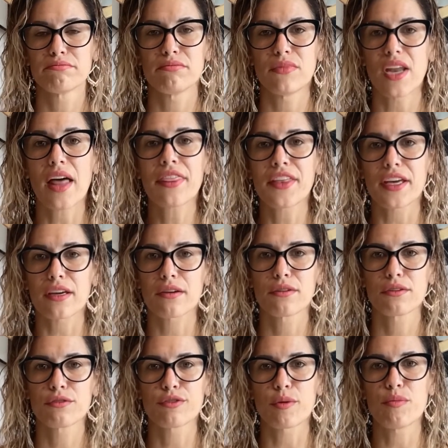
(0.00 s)
nothing,
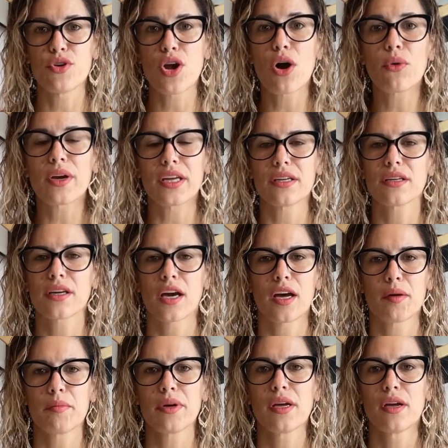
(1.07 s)
from no
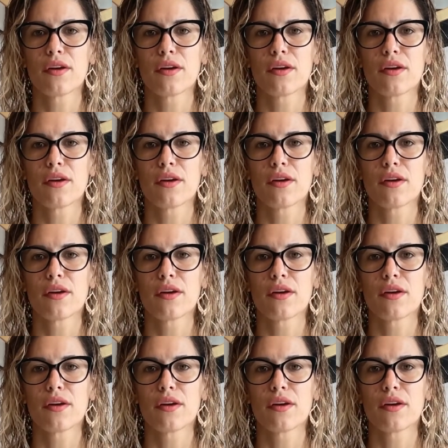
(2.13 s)
income,